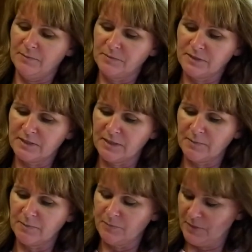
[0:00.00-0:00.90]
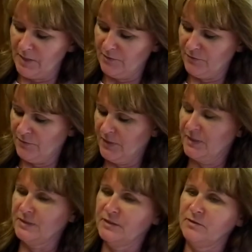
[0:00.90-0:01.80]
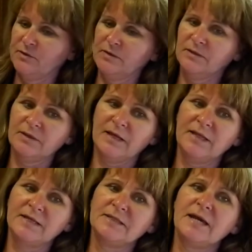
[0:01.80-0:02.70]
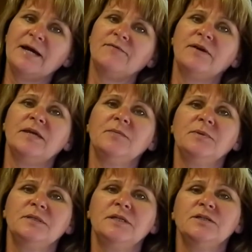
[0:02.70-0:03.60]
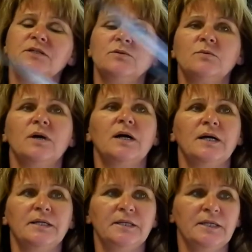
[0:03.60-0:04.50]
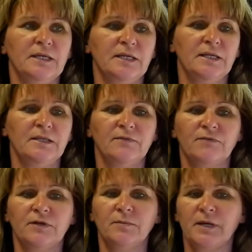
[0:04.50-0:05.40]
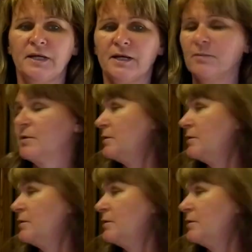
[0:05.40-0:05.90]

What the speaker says: Some other things that I like to have, I keep a tension rod in the front of my cupboard